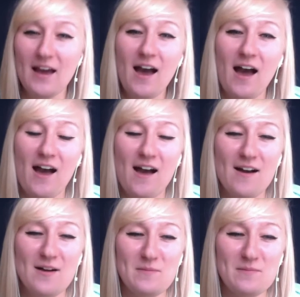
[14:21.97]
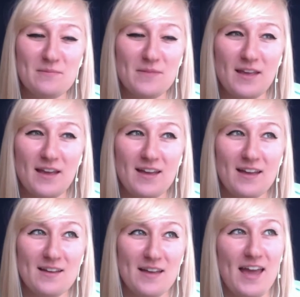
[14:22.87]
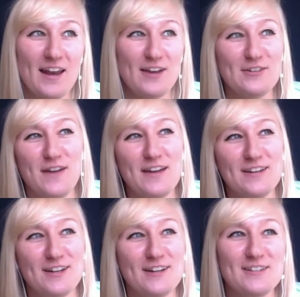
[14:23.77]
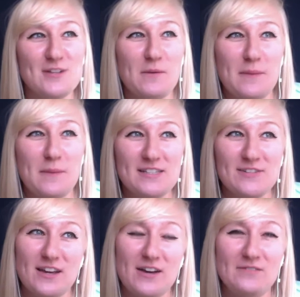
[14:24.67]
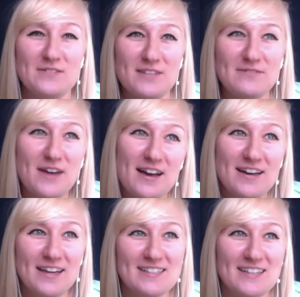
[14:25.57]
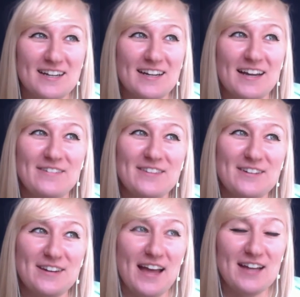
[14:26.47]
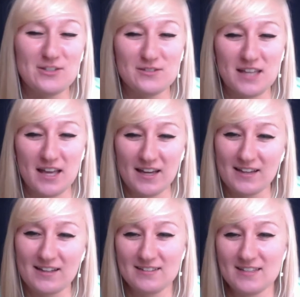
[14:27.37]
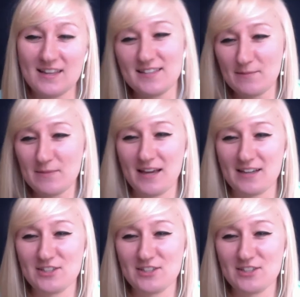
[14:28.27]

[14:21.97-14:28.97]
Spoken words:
And I couldn't find her, so I went back to Yukiko and was like, "Well, I guess I'll hang out with you today." And she was like, said the same thing.